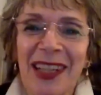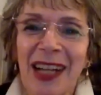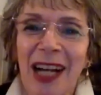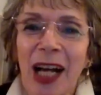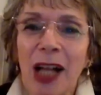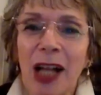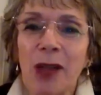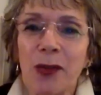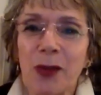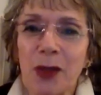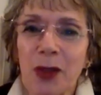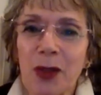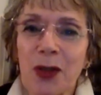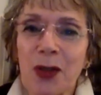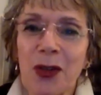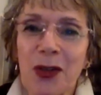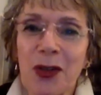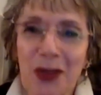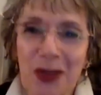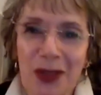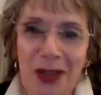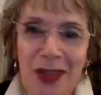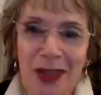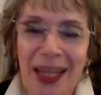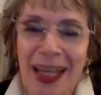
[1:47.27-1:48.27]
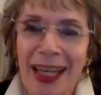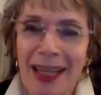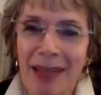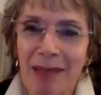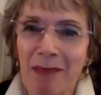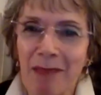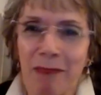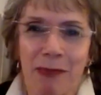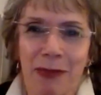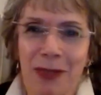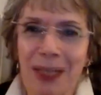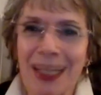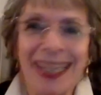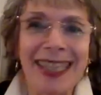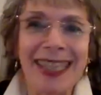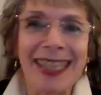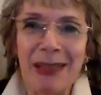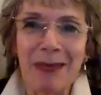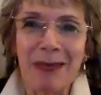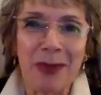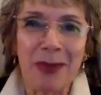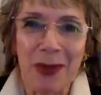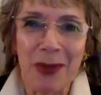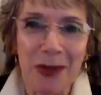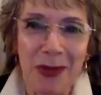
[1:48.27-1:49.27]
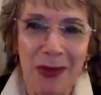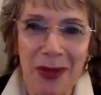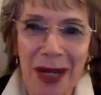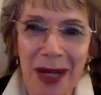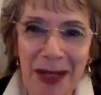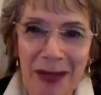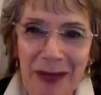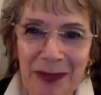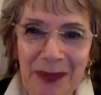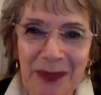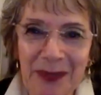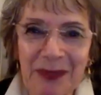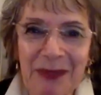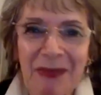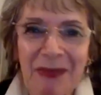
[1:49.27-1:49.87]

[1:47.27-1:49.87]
I'll return to that bracing program.